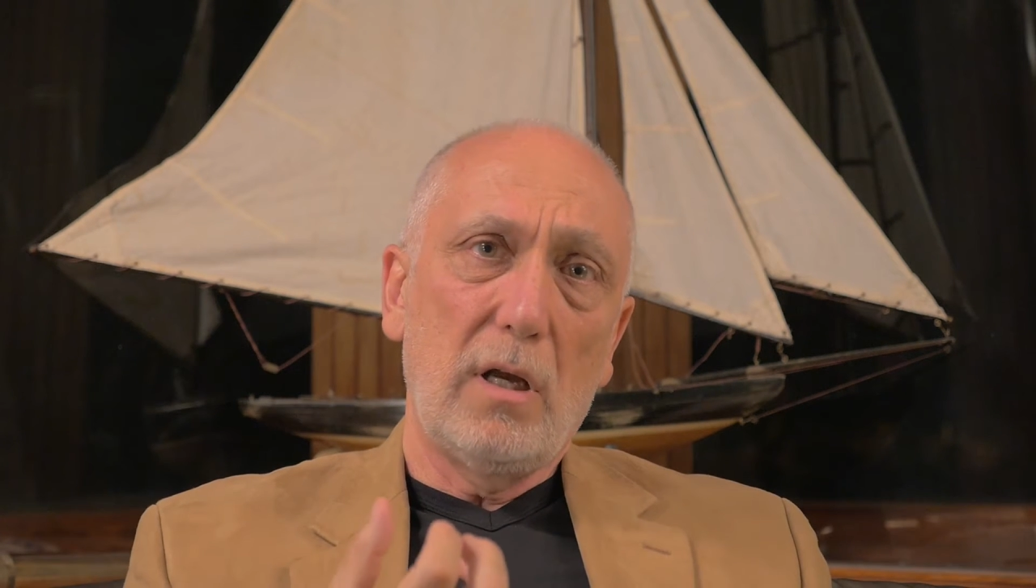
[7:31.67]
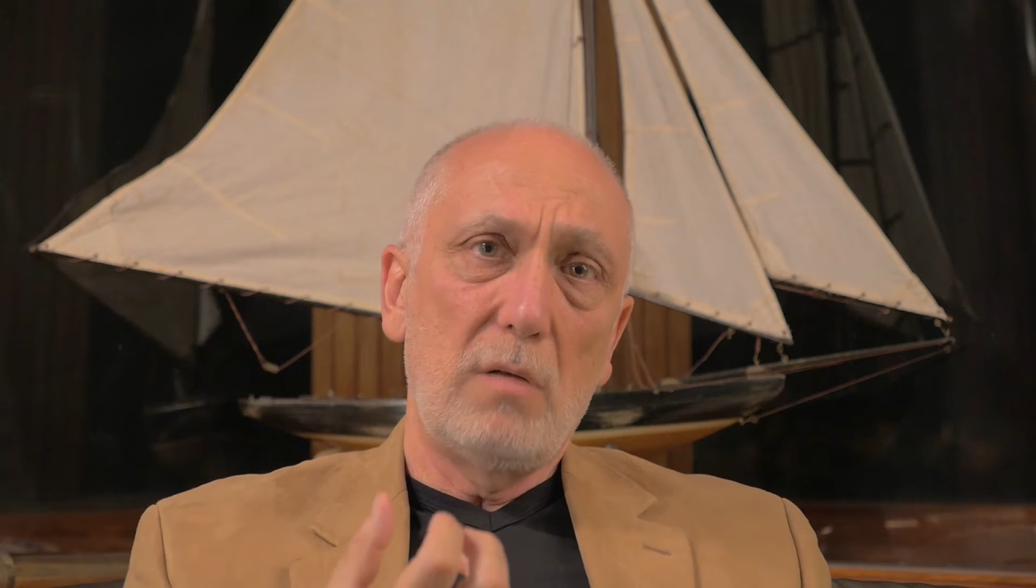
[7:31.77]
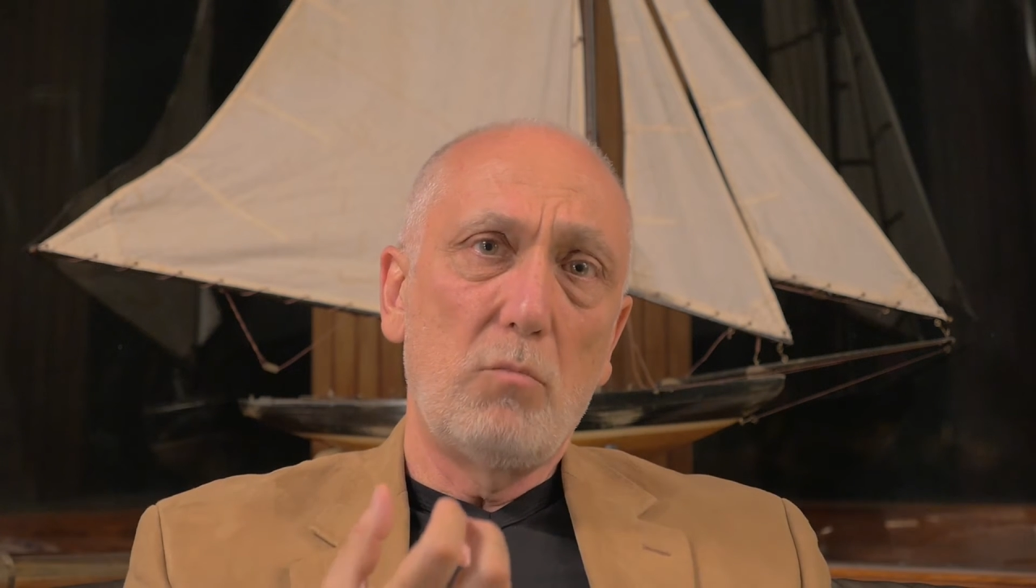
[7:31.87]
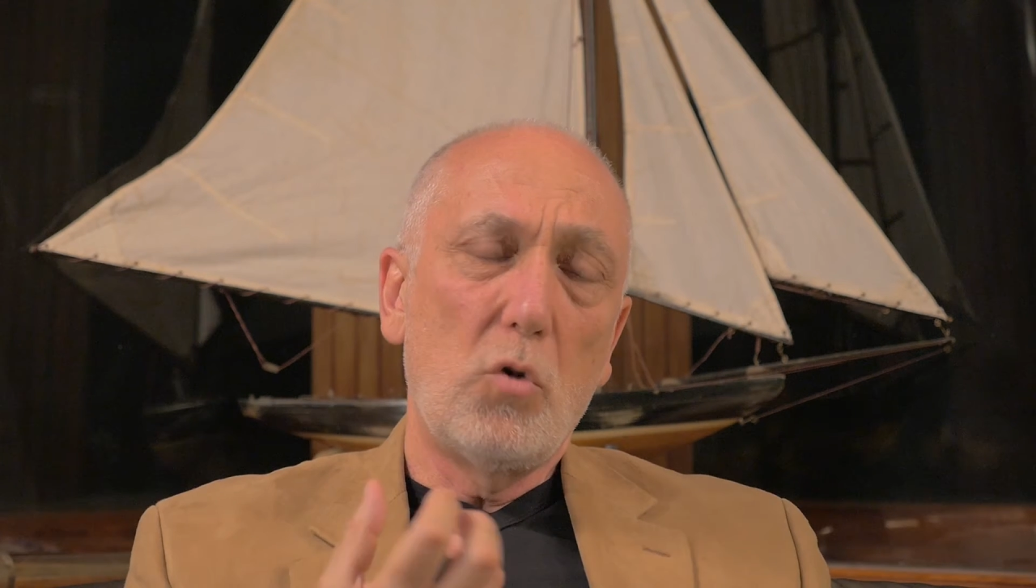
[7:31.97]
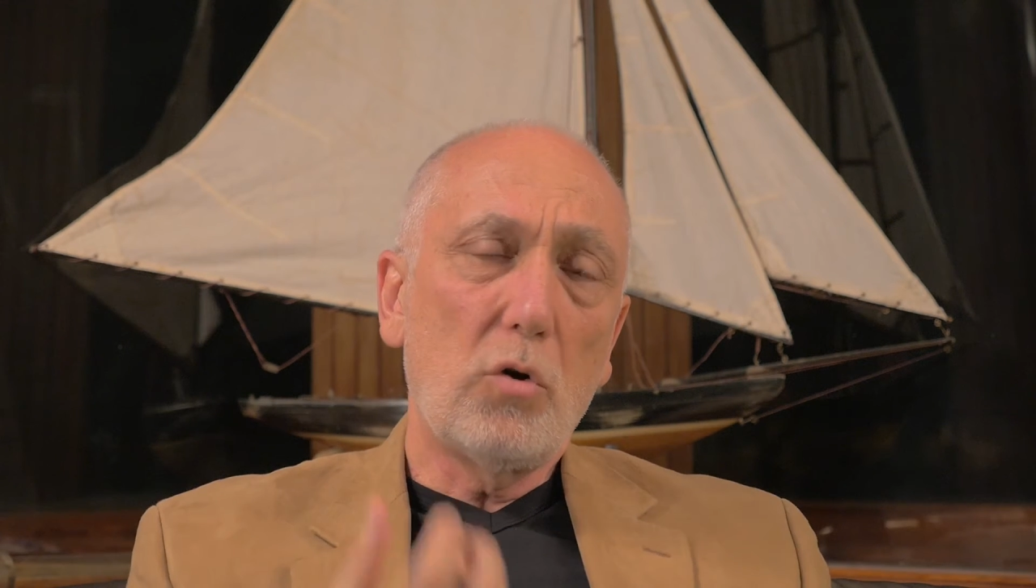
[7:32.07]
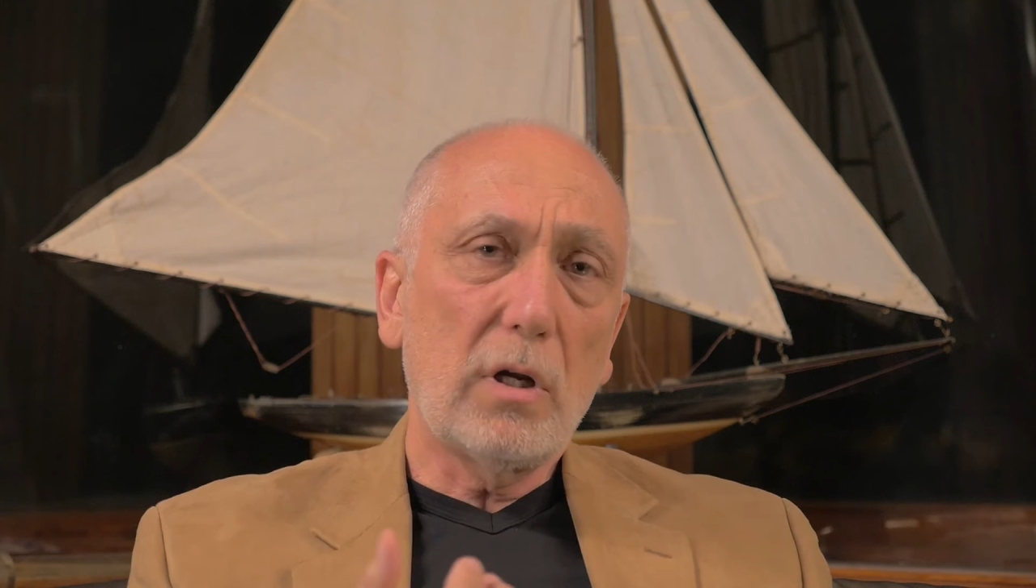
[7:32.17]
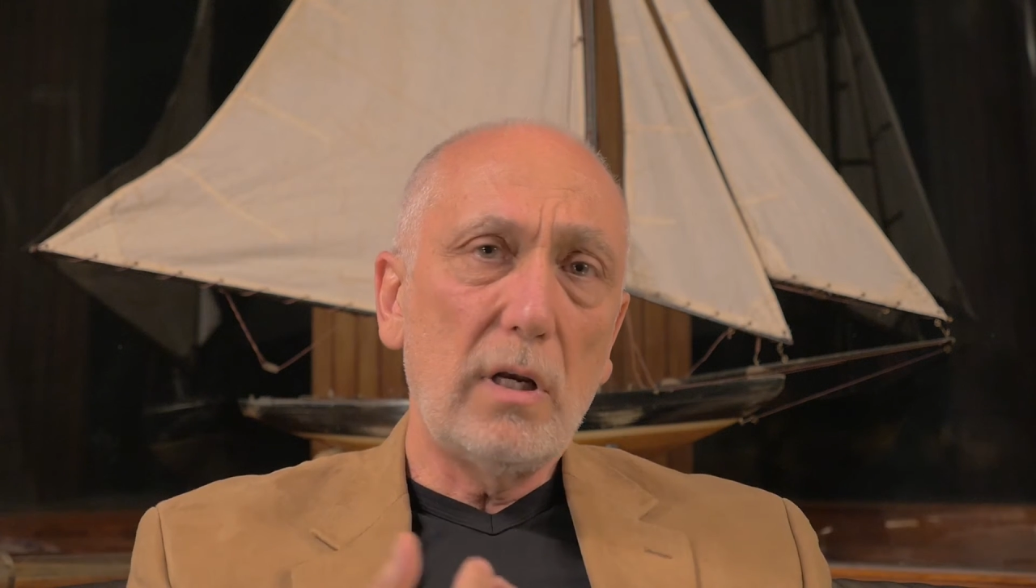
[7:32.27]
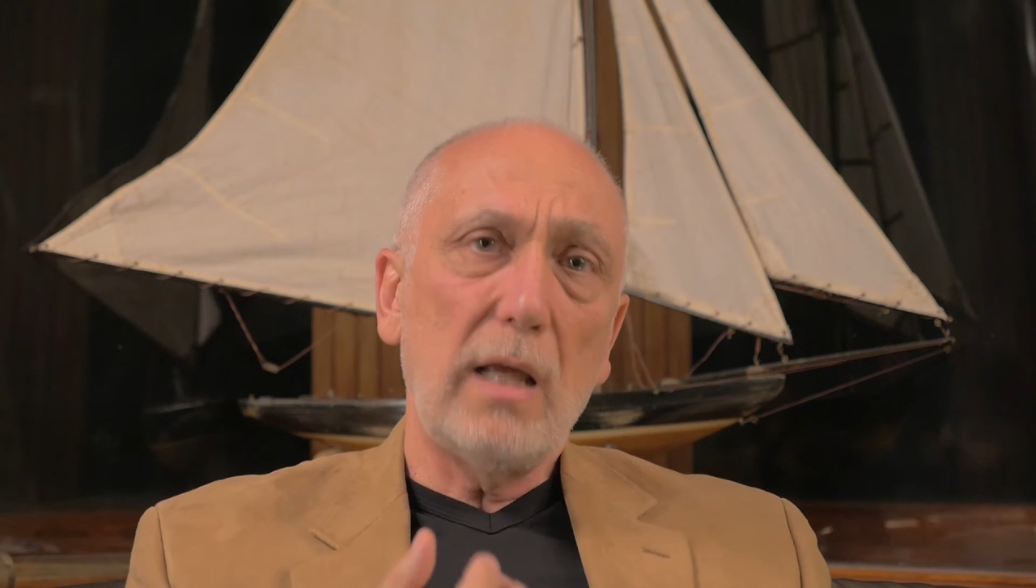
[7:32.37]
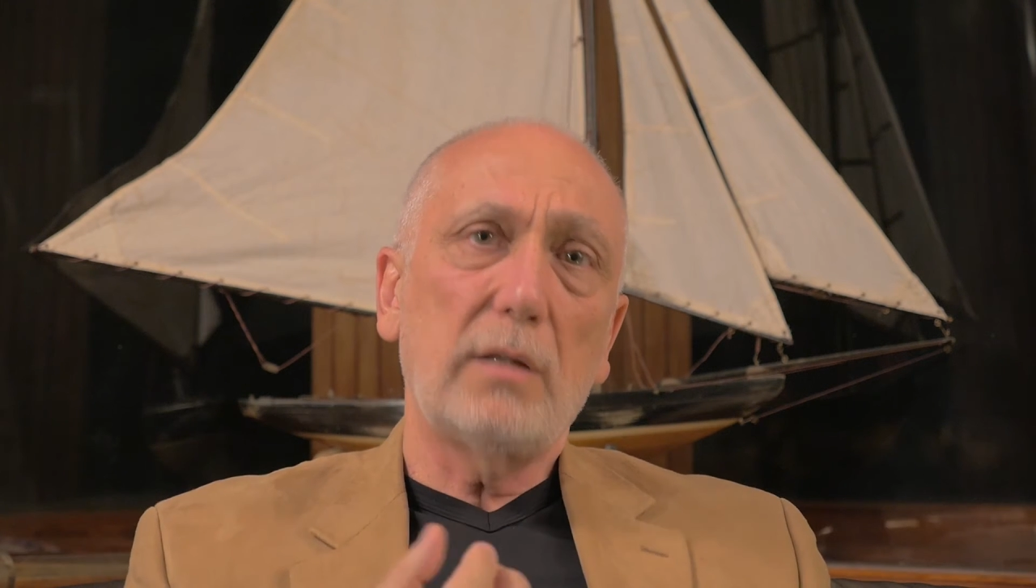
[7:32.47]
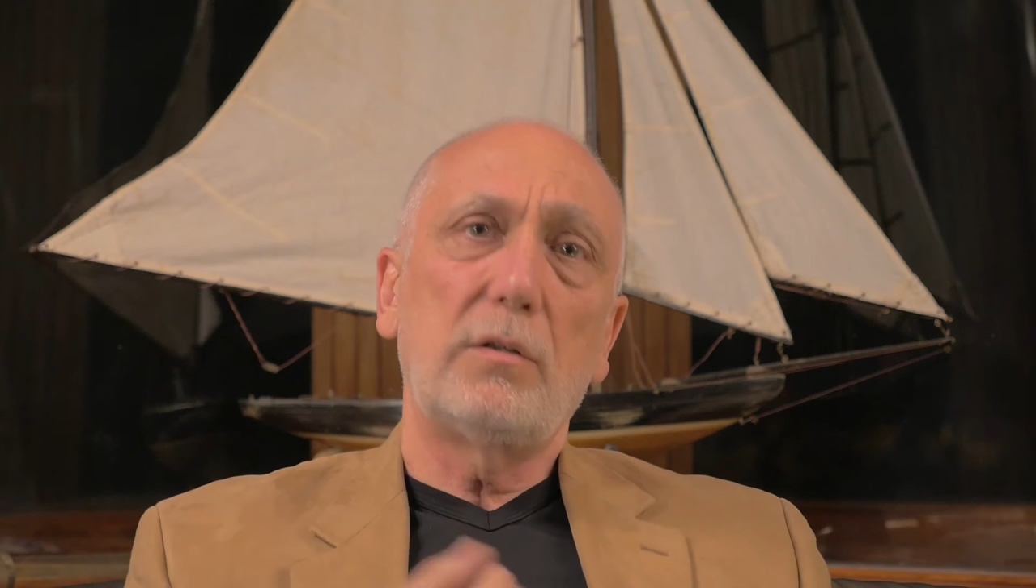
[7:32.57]
and more
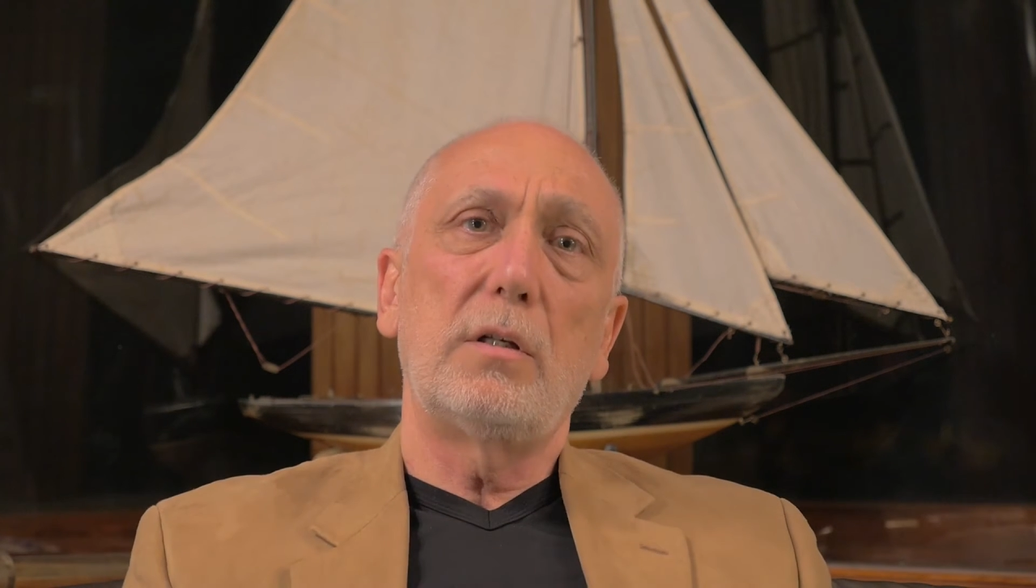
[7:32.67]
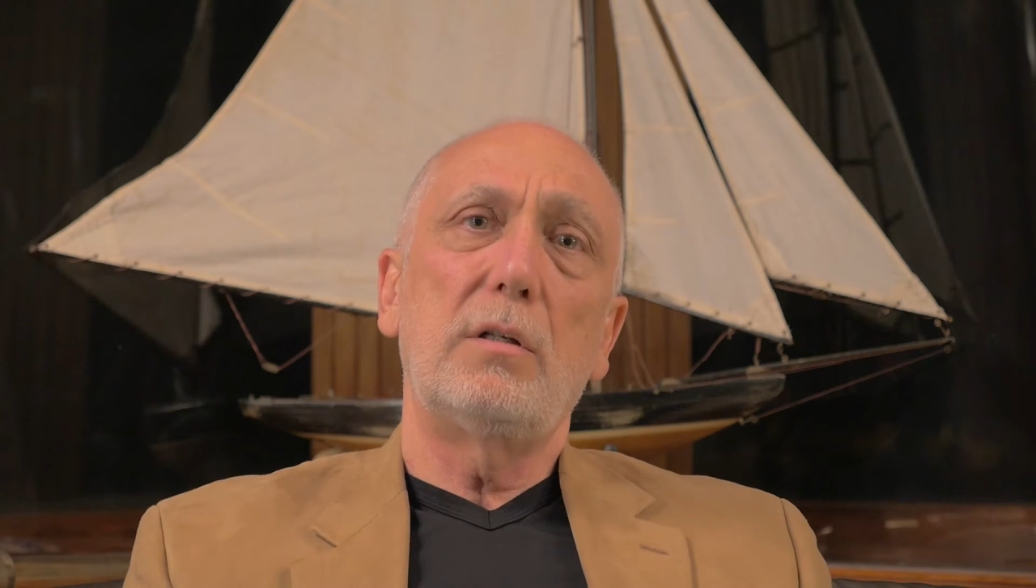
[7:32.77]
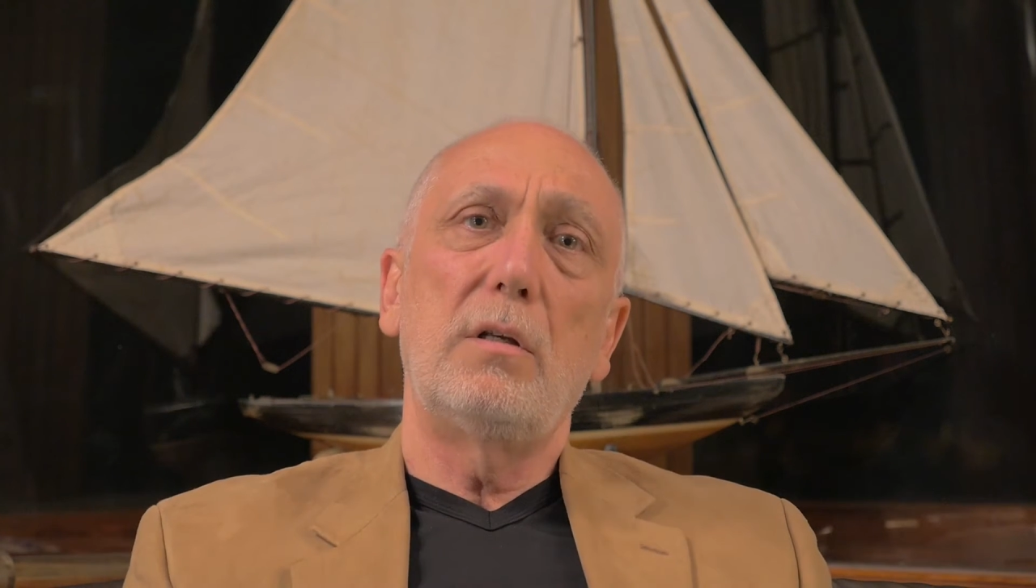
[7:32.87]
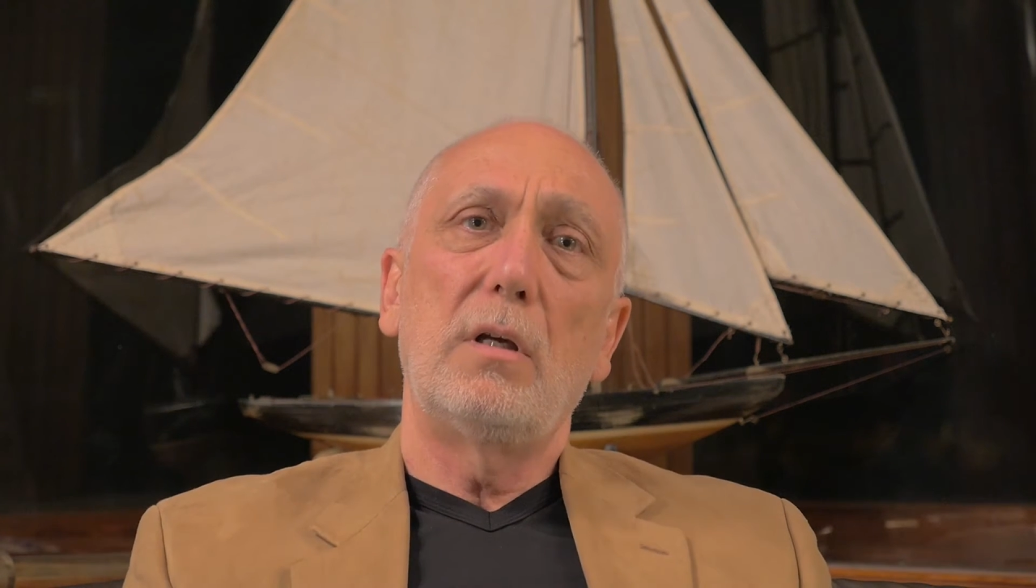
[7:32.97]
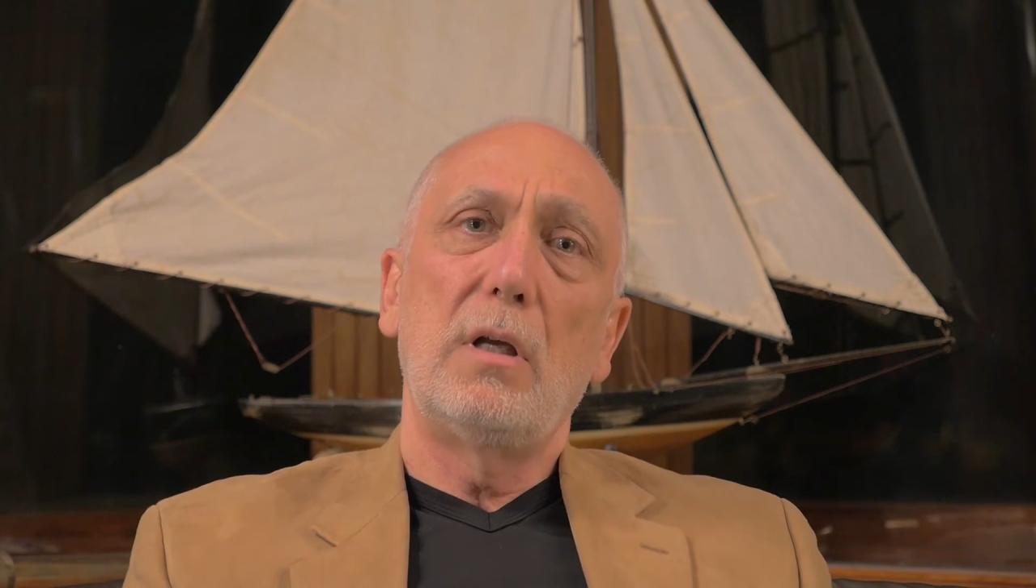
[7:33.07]
connected